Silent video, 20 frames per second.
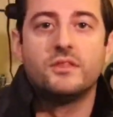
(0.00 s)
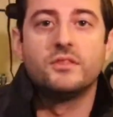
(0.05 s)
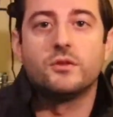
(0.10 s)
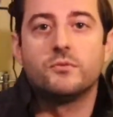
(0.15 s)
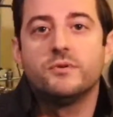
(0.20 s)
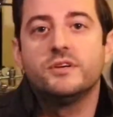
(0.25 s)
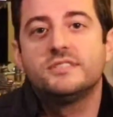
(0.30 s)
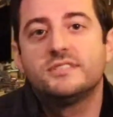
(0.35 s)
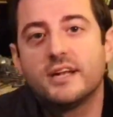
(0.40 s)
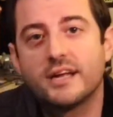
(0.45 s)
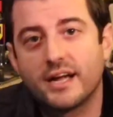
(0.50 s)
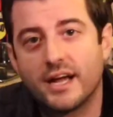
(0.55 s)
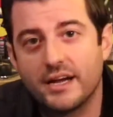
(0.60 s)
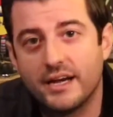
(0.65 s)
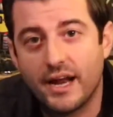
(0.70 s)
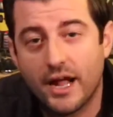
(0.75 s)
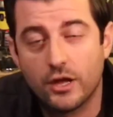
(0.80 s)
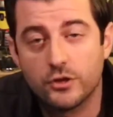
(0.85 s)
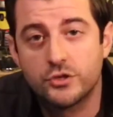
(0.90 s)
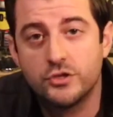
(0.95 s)
the reason I got
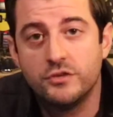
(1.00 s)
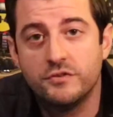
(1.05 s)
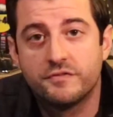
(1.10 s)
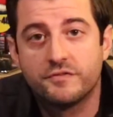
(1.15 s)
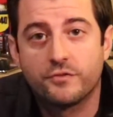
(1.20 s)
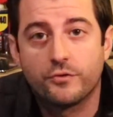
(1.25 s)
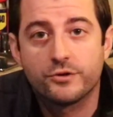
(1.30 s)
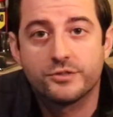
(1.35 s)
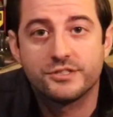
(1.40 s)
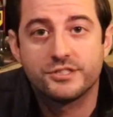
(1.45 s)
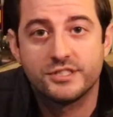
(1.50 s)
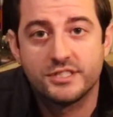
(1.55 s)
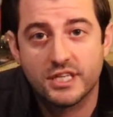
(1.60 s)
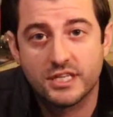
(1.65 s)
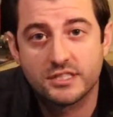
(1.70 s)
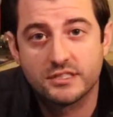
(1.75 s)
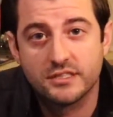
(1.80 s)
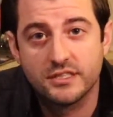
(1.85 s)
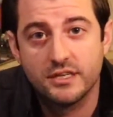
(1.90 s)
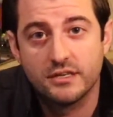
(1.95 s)
an LQ4
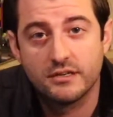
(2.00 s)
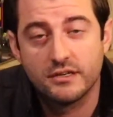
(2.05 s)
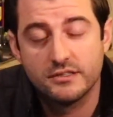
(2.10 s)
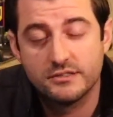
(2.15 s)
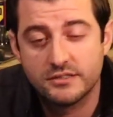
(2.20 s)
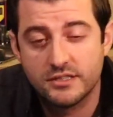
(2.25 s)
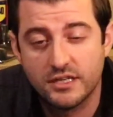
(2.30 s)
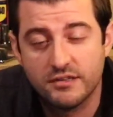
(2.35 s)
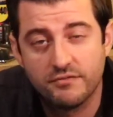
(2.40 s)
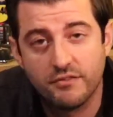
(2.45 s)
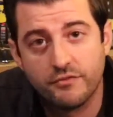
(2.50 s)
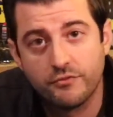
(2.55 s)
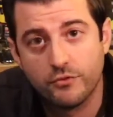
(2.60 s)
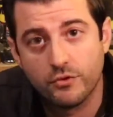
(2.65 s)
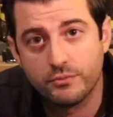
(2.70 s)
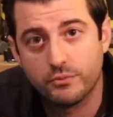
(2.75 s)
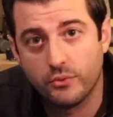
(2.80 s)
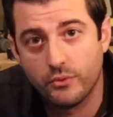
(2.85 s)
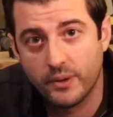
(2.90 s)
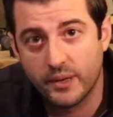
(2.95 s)
6-liter instead of
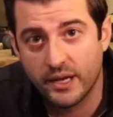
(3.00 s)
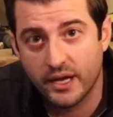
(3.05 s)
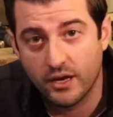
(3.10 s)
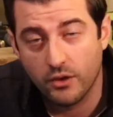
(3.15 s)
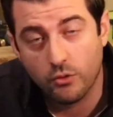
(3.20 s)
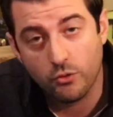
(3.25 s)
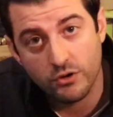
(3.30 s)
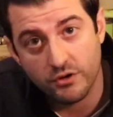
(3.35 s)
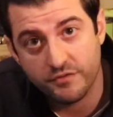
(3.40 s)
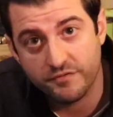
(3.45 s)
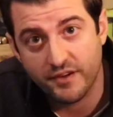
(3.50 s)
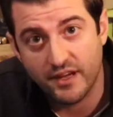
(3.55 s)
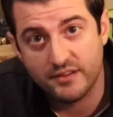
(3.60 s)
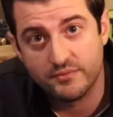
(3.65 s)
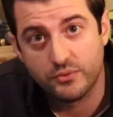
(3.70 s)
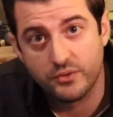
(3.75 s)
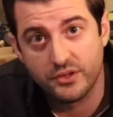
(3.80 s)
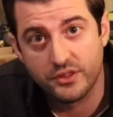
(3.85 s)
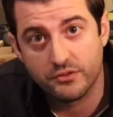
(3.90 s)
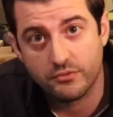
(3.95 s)
a 4.8 or a
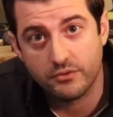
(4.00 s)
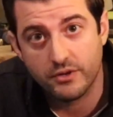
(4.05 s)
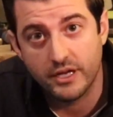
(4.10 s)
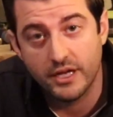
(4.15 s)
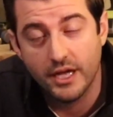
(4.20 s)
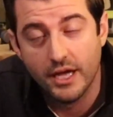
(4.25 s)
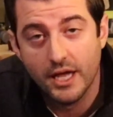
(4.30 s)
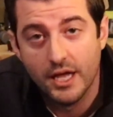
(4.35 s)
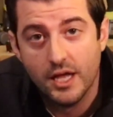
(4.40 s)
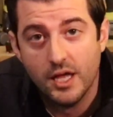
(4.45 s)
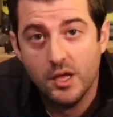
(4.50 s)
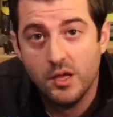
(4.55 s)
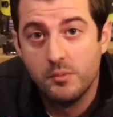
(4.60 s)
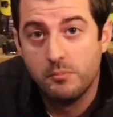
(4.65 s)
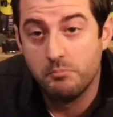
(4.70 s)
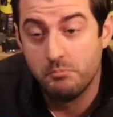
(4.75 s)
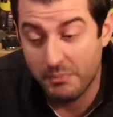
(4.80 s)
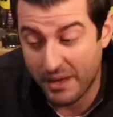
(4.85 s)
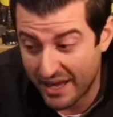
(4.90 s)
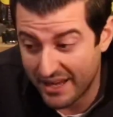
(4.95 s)
5.3
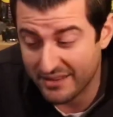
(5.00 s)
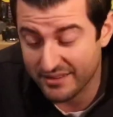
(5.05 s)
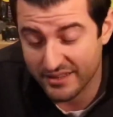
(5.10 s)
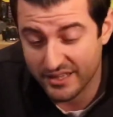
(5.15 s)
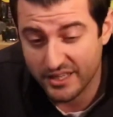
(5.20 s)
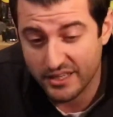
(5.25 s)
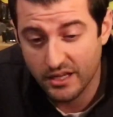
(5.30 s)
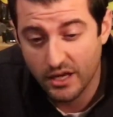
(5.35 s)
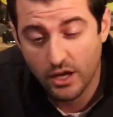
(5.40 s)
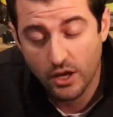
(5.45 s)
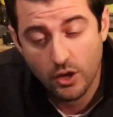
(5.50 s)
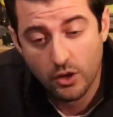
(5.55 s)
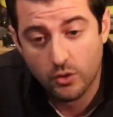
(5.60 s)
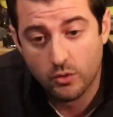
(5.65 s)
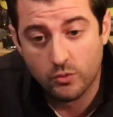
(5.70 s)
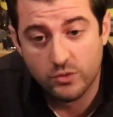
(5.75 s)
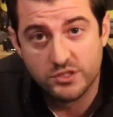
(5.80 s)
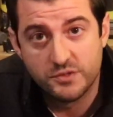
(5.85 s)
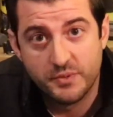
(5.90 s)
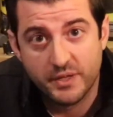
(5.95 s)
mainly
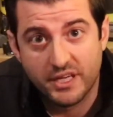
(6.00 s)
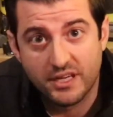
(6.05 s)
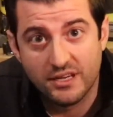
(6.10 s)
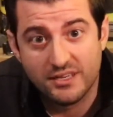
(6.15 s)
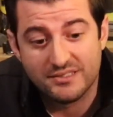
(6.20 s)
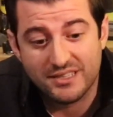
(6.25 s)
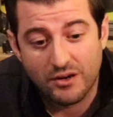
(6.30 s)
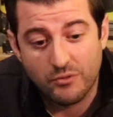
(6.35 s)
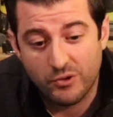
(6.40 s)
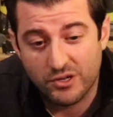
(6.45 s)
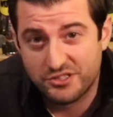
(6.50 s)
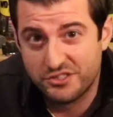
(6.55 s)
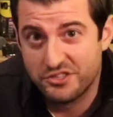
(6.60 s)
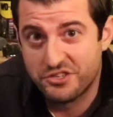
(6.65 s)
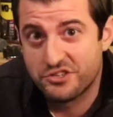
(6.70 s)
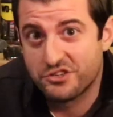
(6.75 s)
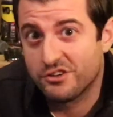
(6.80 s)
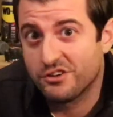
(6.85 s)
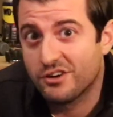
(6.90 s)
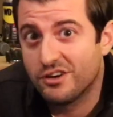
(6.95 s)
was because I wasn't
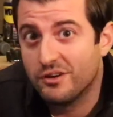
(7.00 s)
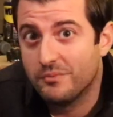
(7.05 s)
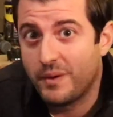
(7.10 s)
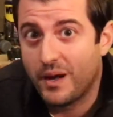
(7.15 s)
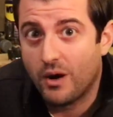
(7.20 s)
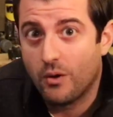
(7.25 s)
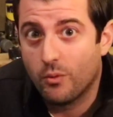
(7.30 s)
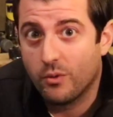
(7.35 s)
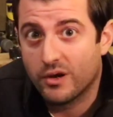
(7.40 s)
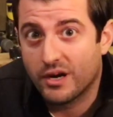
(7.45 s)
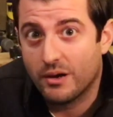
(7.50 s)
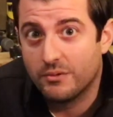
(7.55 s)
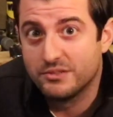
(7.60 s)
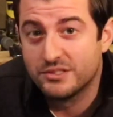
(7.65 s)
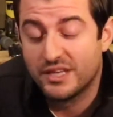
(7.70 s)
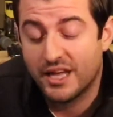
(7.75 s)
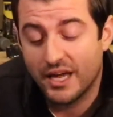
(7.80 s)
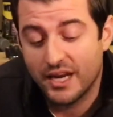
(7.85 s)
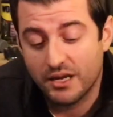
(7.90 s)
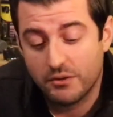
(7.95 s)
sure about what I
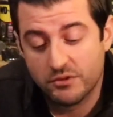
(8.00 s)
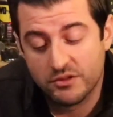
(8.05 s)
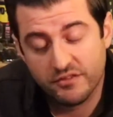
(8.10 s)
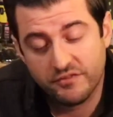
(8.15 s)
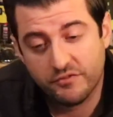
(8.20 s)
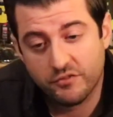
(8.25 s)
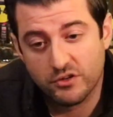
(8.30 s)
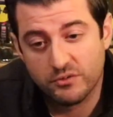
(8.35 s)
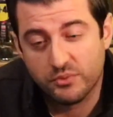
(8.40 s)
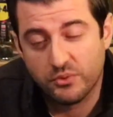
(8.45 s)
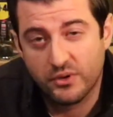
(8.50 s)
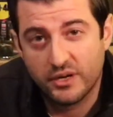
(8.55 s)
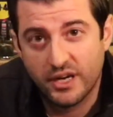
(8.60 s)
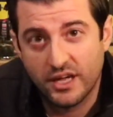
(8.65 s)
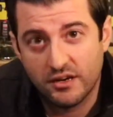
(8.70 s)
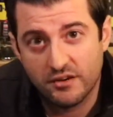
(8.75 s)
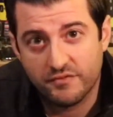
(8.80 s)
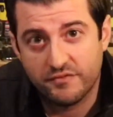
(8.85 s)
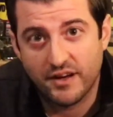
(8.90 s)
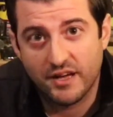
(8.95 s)
was getting with a
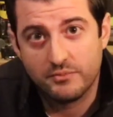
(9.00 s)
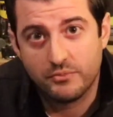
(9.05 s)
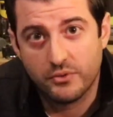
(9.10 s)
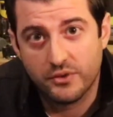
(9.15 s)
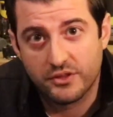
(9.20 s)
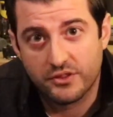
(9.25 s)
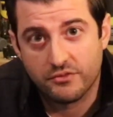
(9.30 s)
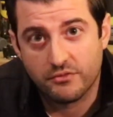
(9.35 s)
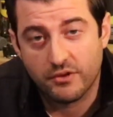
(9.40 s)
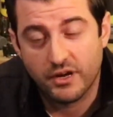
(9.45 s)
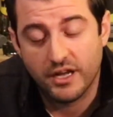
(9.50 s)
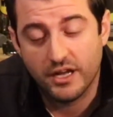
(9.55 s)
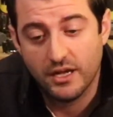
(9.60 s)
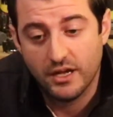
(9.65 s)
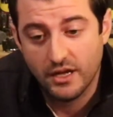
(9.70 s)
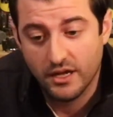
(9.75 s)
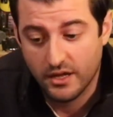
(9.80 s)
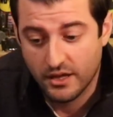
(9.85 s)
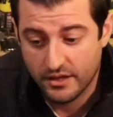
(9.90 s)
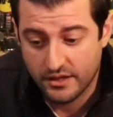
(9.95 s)
4.8 or 5.3.
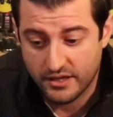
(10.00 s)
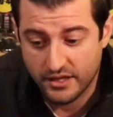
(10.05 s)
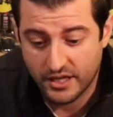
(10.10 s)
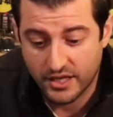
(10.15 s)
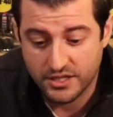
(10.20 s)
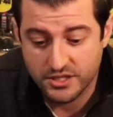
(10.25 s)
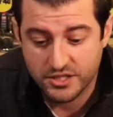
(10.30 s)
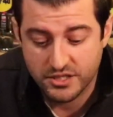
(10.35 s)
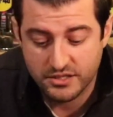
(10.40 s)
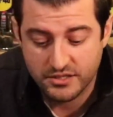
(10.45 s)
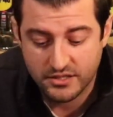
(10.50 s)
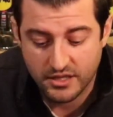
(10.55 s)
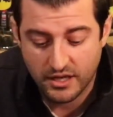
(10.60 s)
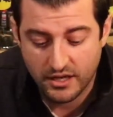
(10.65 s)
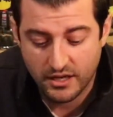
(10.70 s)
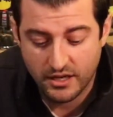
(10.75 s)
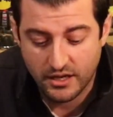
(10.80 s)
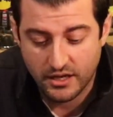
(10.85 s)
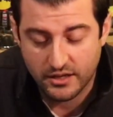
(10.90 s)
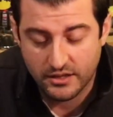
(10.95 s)
The engines,
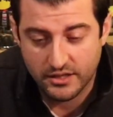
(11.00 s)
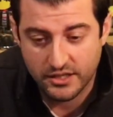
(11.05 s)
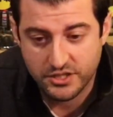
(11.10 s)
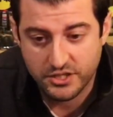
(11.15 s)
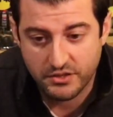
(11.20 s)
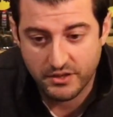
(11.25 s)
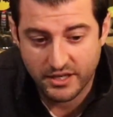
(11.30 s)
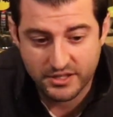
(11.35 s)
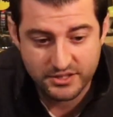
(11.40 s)
unless you